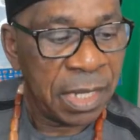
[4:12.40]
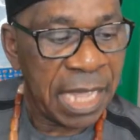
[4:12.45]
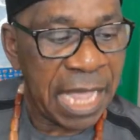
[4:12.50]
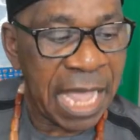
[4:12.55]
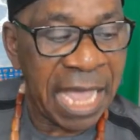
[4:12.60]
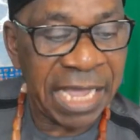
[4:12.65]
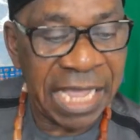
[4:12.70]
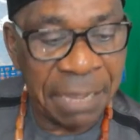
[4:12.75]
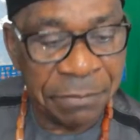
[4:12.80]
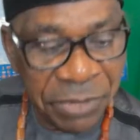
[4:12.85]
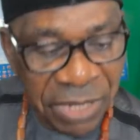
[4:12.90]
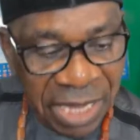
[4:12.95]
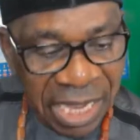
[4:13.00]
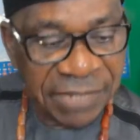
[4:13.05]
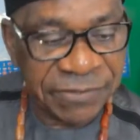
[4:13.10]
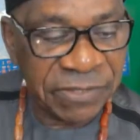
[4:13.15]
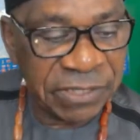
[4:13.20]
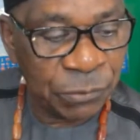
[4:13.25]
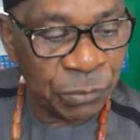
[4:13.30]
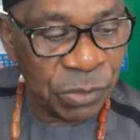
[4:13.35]
Agabi
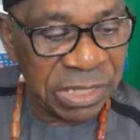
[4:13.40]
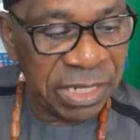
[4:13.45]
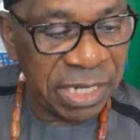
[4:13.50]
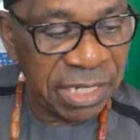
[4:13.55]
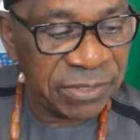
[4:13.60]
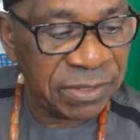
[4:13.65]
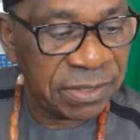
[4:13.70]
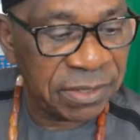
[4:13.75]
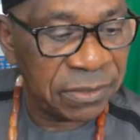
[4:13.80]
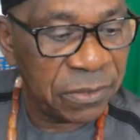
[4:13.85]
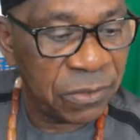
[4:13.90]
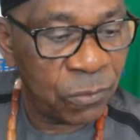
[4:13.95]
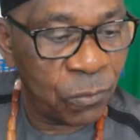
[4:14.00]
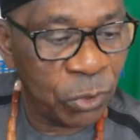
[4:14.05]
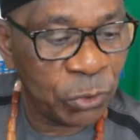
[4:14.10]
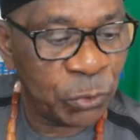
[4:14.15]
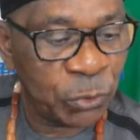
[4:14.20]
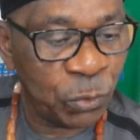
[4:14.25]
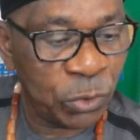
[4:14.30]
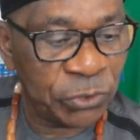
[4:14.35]
asked the witness,
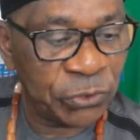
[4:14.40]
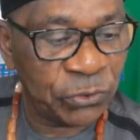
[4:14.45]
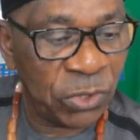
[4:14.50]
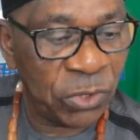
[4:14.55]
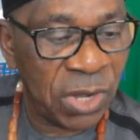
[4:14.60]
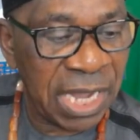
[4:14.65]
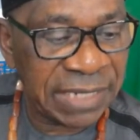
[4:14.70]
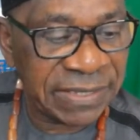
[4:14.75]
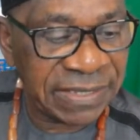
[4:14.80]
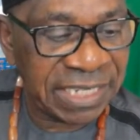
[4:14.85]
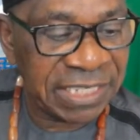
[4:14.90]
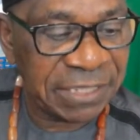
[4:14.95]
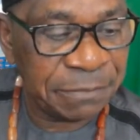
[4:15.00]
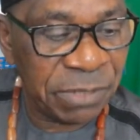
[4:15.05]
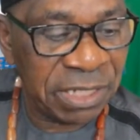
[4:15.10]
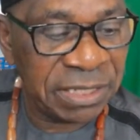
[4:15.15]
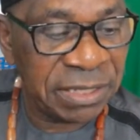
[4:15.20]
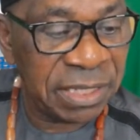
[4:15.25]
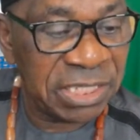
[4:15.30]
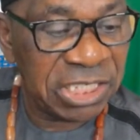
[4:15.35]
what was your
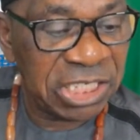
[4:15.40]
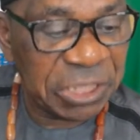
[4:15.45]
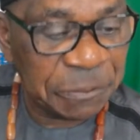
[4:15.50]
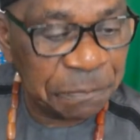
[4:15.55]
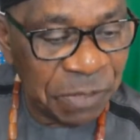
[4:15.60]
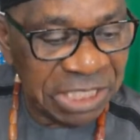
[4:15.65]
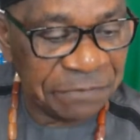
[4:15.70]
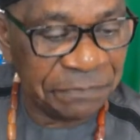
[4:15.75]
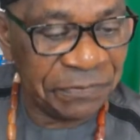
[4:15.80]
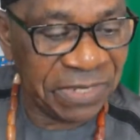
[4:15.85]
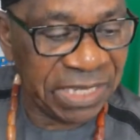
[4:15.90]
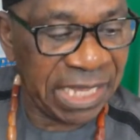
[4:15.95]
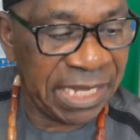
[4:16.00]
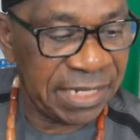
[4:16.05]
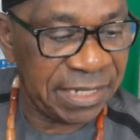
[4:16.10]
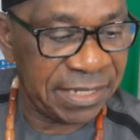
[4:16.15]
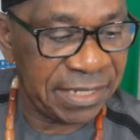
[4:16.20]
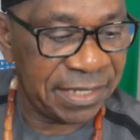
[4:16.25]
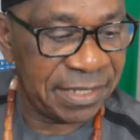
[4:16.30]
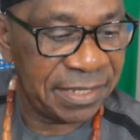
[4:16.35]
assessment
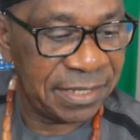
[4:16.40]
specifically?